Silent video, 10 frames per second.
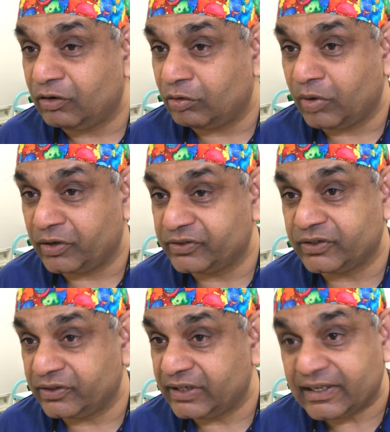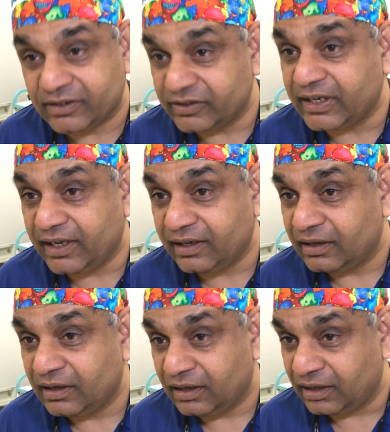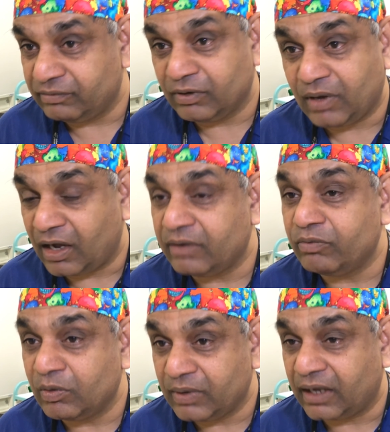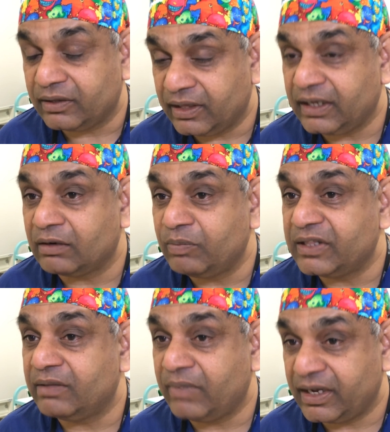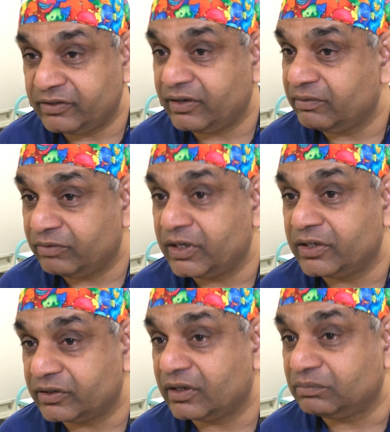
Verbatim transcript: robotic surgery is here to stay, and will, I, will, I think it will be the mainstream for years to